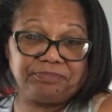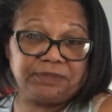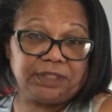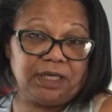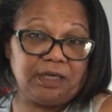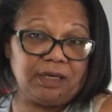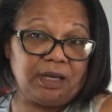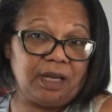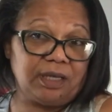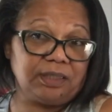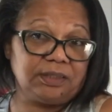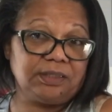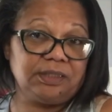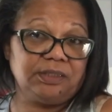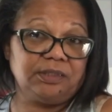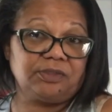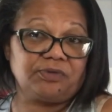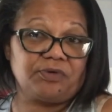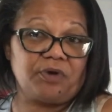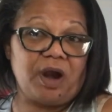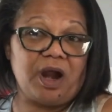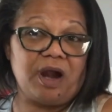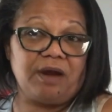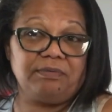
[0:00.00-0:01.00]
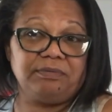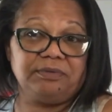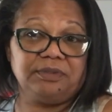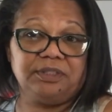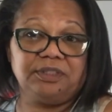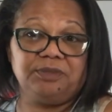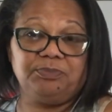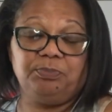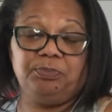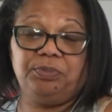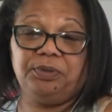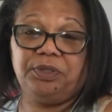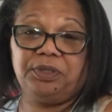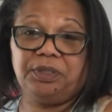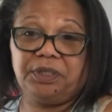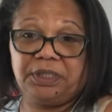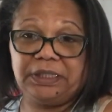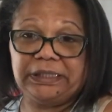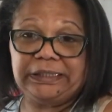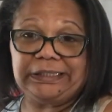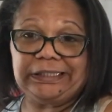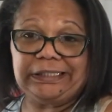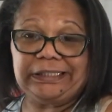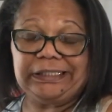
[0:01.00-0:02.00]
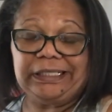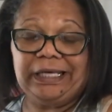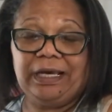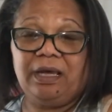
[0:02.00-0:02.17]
a lot of subscribers, but